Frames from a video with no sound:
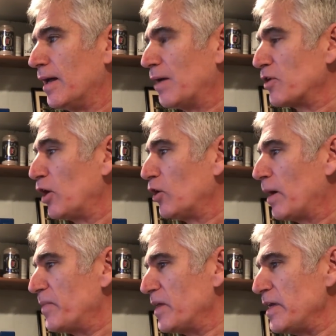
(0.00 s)
I was going to
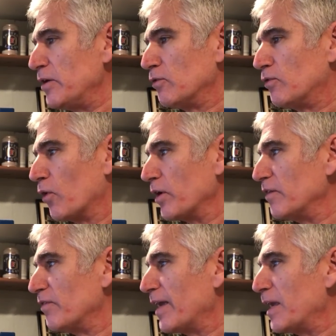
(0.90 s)
look up the yield for
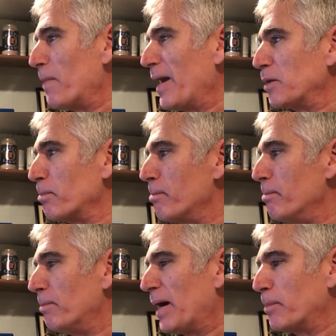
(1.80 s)
you if I get my
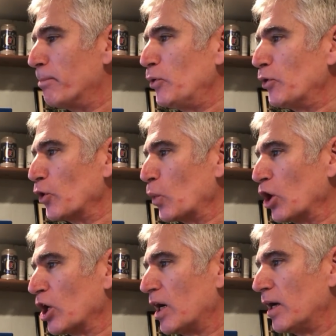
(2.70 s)
computer to
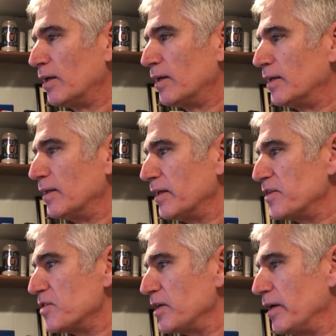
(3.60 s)
work.
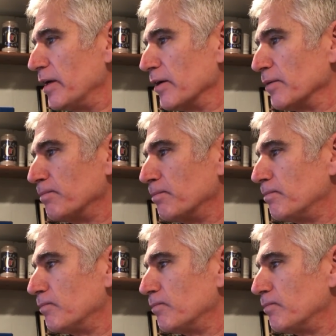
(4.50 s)
Let's see here.